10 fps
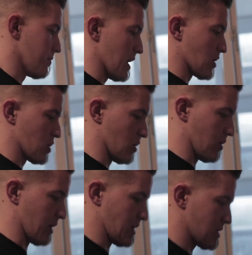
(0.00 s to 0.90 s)
make sure
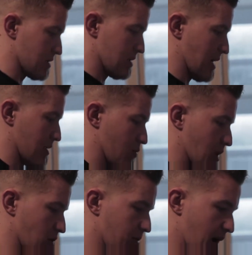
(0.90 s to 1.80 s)
is that when
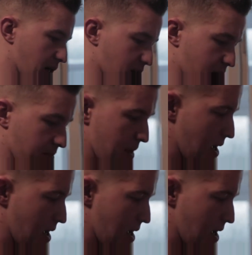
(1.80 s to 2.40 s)
you're buying them,